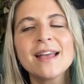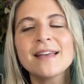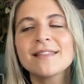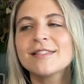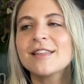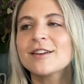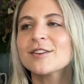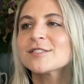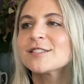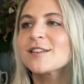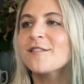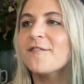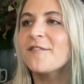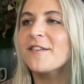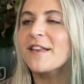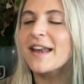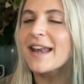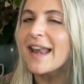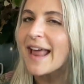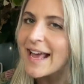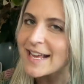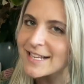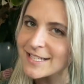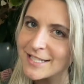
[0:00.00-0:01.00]
There's a
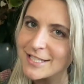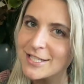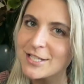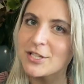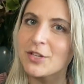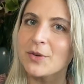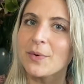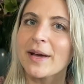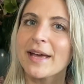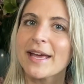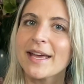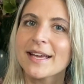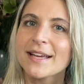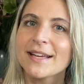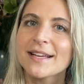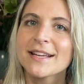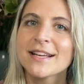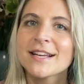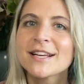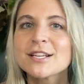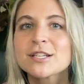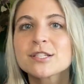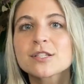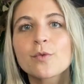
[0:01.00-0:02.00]
finesse to it.
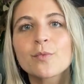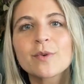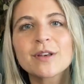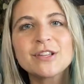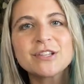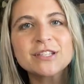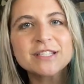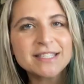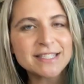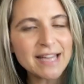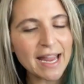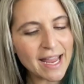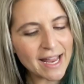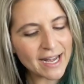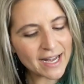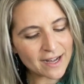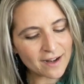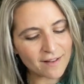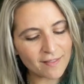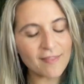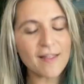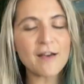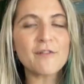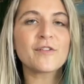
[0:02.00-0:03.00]
So when you say it in
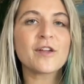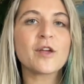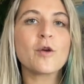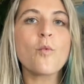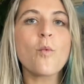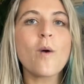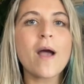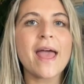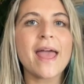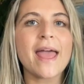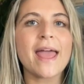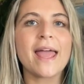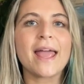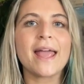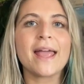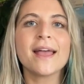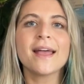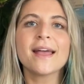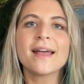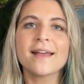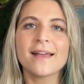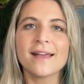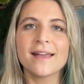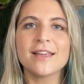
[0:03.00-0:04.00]
a loving way,
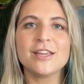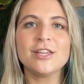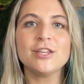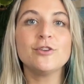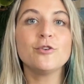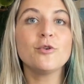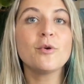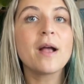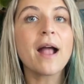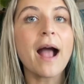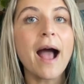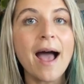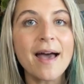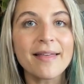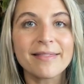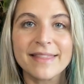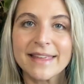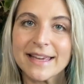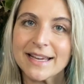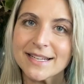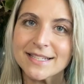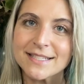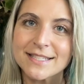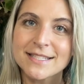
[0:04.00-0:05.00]
you got
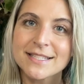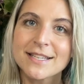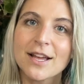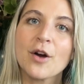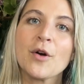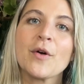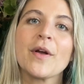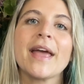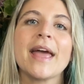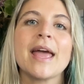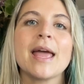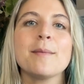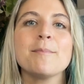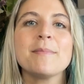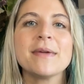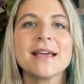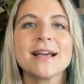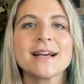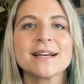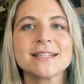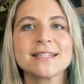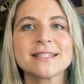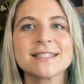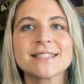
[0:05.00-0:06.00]
this, okay?
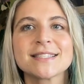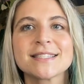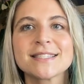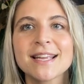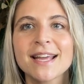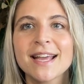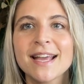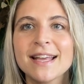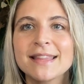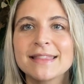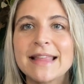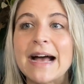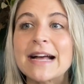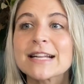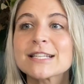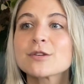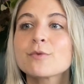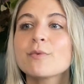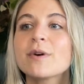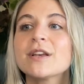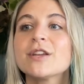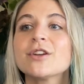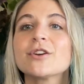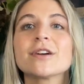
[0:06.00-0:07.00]
Because that's
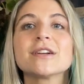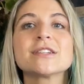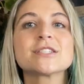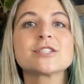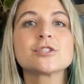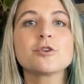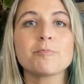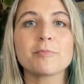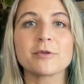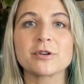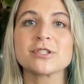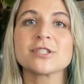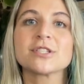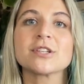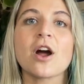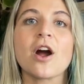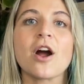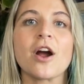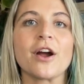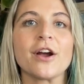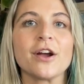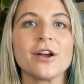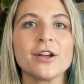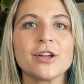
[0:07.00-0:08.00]
when you're a
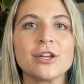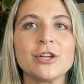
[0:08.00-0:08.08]
superstar.